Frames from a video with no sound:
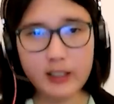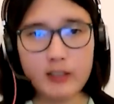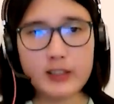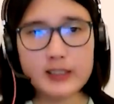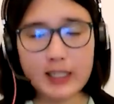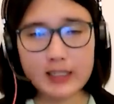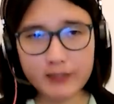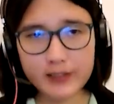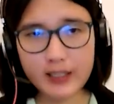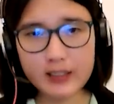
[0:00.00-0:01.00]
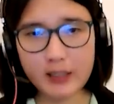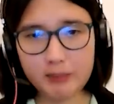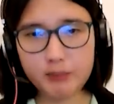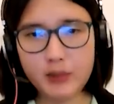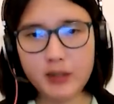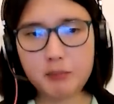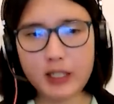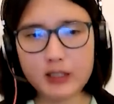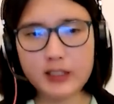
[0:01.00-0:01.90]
with activity done by,